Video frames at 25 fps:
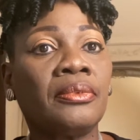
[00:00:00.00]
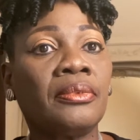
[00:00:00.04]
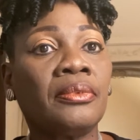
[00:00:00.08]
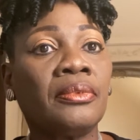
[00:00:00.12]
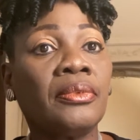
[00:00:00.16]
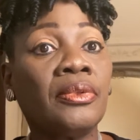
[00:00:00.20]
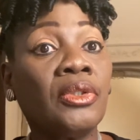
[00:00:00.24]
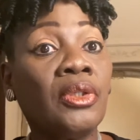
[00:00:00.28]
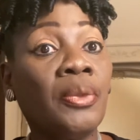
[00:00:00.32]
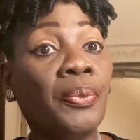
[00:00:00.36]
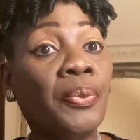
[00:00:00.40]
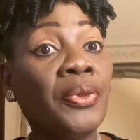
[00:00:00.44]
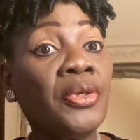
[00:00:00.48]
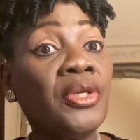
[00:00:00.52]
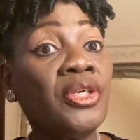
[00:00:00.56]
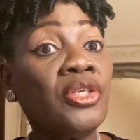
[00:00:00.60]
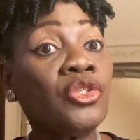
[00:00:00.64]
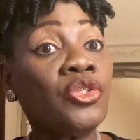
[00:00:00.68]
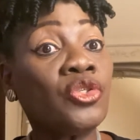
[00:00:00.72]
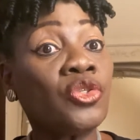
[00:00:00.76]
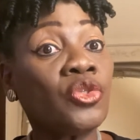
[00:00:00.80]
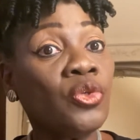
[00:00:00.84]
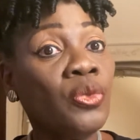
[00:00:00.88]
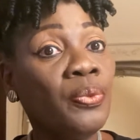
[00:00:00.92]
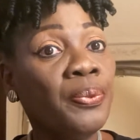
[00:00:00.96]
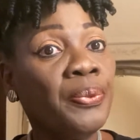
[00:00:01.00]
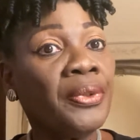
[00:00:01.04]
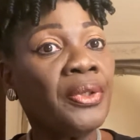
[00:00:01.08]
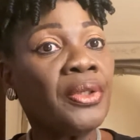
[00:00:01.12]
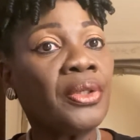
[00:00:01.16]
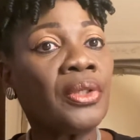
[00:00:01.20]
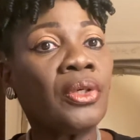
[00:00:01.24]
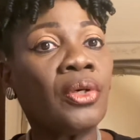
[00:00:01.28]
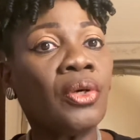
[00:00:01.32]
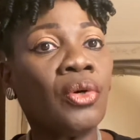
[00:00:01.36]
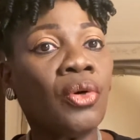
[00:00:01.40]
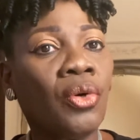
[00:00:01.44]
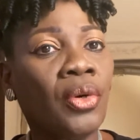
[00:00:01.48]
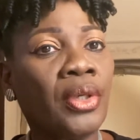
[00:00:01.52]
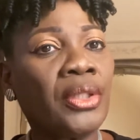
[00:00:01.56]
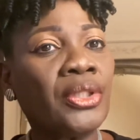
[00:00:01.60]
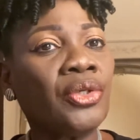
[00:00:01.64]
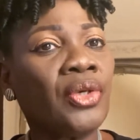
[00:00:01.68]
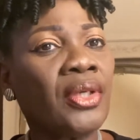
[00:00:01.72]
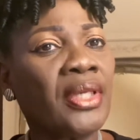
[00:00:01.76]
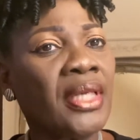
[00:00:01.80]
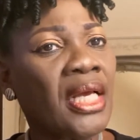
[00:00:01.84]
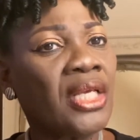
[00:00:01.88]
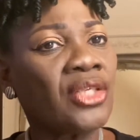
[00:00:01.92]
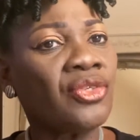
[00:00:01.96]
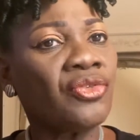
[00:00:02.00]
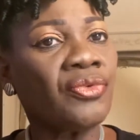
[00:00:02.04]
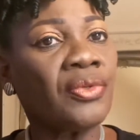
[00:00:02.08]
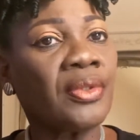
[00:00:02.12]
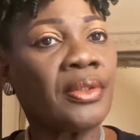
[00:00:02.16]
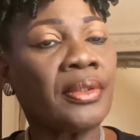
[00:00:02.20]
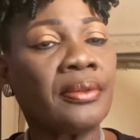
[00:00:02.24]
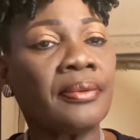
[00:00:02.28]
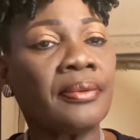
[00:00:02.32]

You're putting super on your natural.